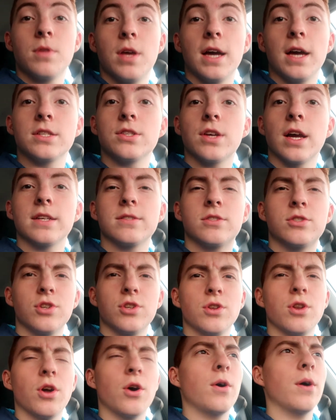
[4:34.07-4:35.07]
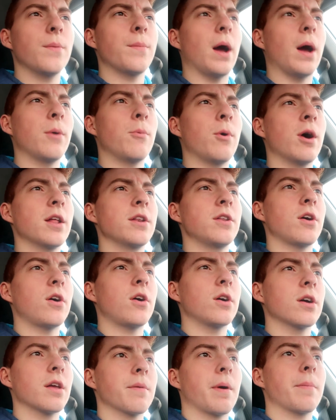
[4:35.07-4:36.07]
As you guys should know, I want a
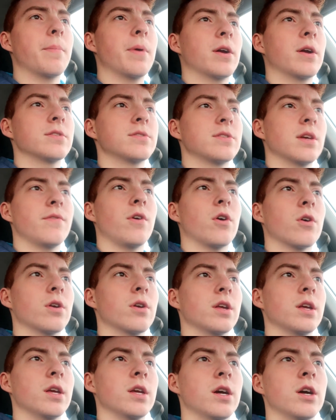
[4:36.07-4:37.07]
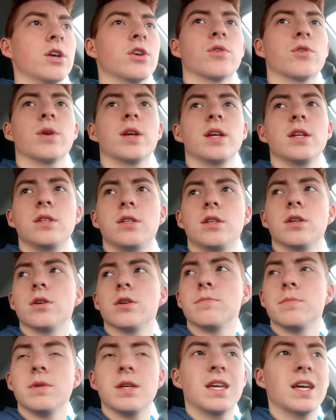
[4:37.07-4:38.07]
dog, and my parents have already agreed
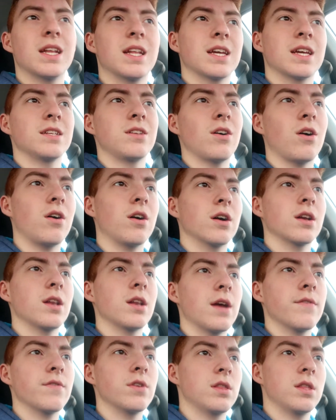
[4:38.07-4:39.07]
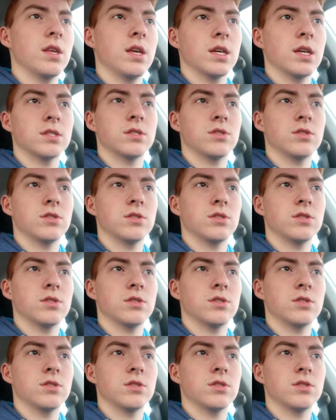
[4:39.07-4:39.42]
to me getting a dog and everything.